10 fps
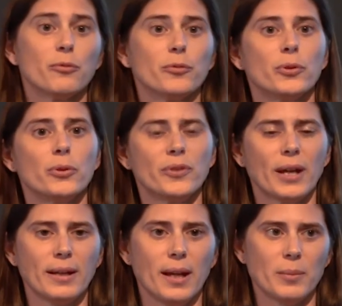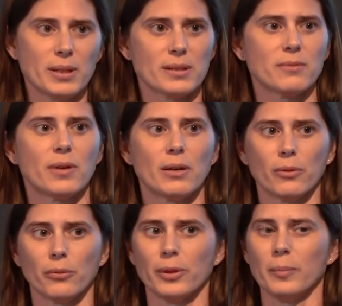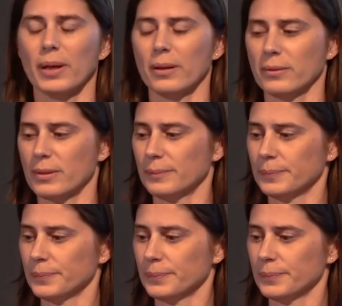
full dynamics of viral rebound.